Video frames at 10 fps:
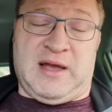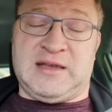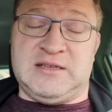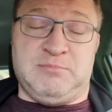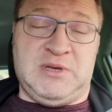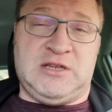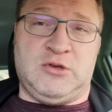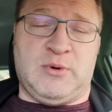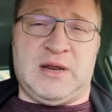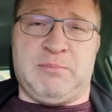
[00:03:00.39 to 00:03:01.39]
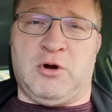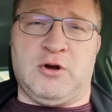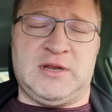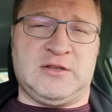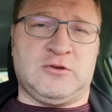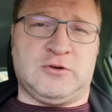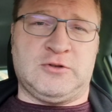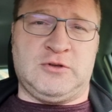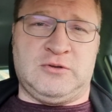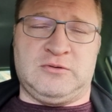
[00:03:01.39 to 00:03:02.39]
I can meet you party and
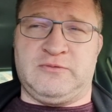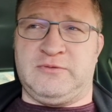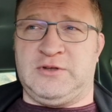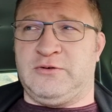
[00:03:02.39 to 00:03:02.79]
talk to you,